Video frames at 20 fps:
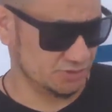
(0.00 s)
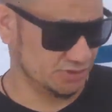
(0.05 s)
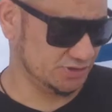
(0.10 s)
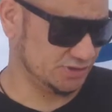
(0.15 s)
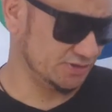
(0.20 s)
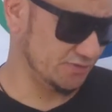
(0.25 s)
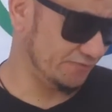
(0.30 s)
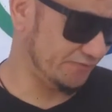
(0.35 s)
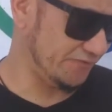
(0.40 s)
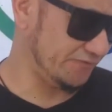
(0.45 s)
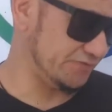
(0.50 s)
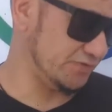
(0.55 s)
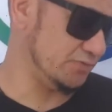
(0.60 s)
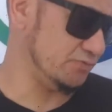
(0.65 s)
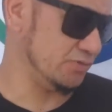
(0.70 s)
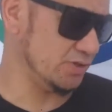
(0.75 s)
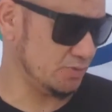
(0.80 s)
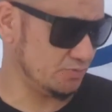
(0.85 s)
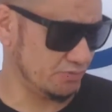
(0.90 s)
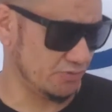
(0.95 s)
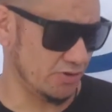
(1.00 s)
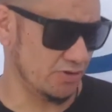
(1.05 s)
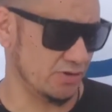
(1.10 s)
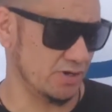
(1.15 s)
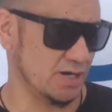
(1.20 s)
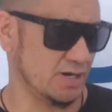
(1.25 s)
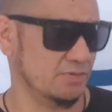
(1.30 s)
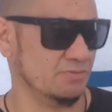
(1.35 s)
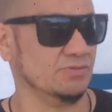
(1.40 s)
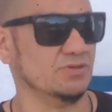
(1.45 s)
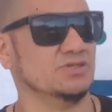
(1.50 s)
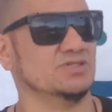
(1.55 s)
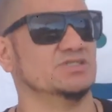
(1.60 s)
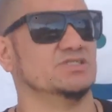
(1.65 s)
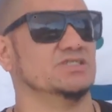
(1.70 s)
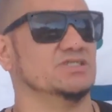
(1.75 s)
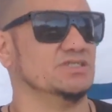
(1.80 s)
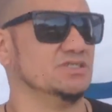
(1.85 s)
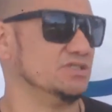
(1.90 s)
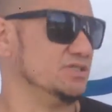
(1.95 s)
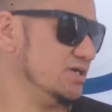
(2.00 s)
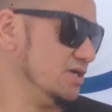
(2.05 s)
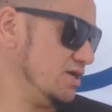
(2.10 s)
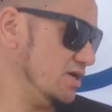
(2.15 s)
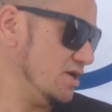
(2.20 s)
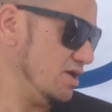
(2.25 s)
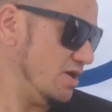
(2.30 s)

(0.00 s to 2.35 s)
which is a 15-week program which is